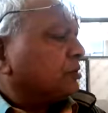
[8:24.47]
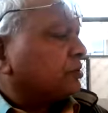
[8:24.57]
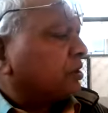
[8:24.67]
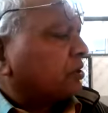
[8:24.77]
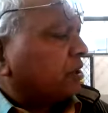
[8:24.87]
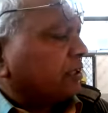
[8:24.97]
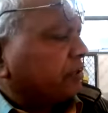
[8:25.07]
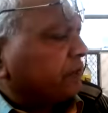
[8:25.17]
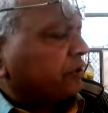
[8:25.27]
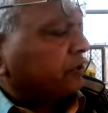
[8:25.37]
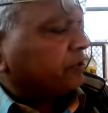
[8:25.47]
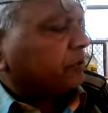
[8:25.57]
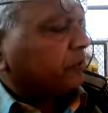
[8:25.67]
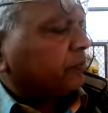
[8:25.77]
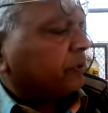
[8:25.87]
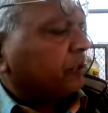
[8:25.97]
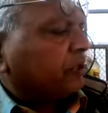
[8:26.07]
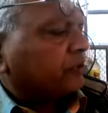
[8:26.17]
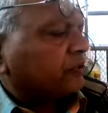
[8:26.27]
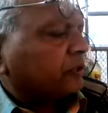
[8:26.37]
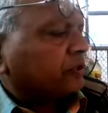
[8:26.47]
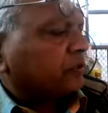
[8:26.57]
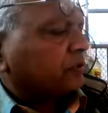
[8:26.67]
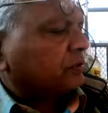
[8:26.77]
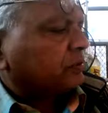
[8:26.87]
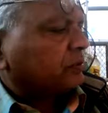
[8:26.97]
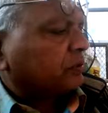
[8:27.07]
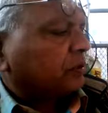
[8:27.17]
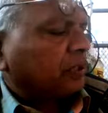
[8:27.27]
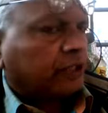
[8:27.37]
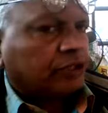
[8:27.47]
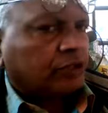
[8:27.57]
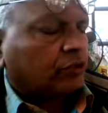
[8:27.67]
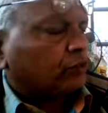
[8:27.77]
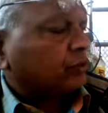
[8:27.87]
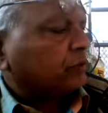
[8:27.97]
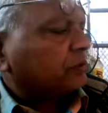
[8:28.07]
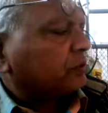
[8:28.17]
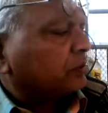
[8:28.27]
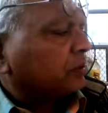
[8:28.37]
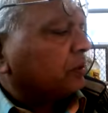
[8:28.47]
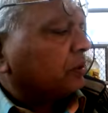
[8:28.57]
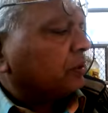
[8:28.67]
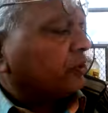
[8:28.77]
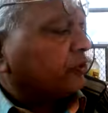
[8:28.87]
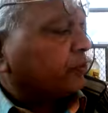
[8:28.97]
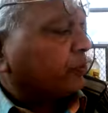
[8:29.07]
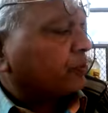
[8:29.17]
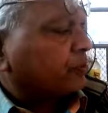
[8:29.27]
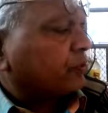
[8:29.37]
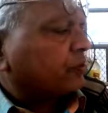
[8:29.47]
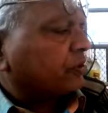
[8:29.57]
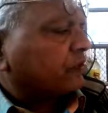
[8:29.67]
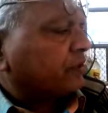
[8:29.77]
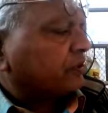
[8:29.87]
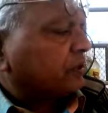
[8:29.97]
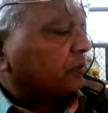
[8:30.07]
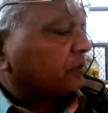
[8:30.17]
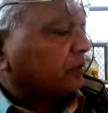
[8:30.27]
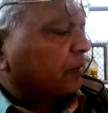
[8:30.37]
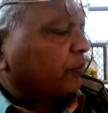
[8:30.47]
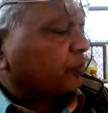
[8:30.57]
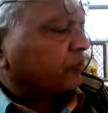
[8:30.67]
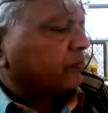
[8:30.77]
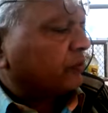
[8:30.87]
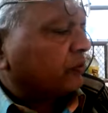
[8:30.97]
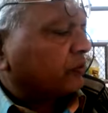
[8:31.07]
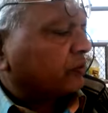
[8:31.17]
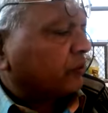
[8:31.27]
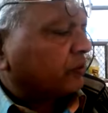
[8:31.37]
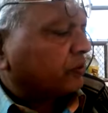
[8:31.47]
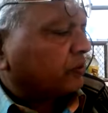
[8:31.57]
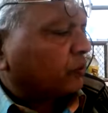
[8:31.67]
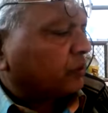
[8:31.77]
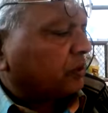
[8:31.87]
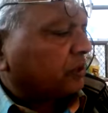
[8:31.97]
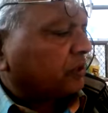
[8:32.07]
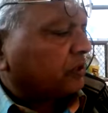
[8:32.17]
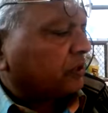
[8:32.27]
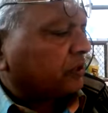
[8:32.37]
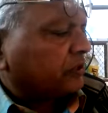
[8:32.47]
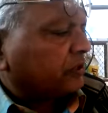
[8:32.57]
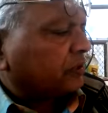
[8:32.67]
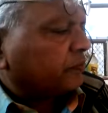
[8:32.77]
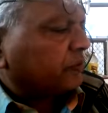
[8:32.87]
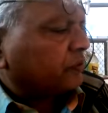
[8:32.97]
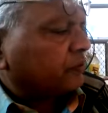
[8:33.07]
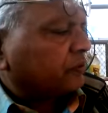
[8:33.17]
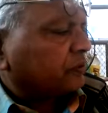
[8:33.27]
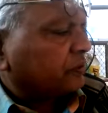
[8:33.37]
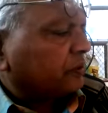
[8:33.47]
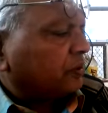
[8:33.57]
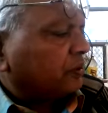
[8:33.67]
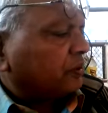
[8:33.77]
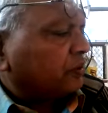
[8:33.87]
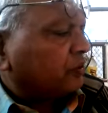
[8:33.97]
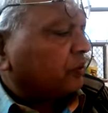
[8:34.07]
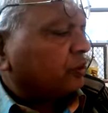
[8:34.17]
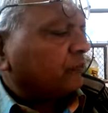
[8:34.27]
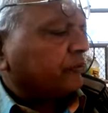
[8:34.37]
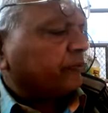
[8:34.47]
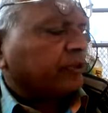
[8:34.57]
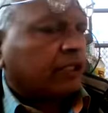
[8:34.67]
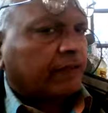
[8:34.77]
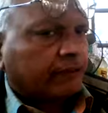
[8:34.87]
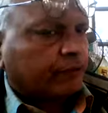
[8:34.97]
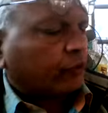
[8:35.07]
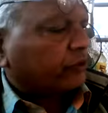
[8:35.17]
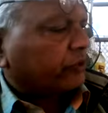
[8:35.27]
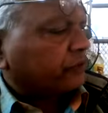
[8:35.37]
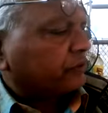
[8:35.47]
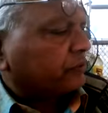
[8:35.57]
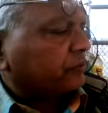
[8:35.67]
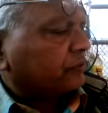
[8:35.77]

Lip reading: general activities in building construction and execution, sports court surfacing, epoxy floors, concrete auxiliaries and resin compounds, knowledge of different types of contracts.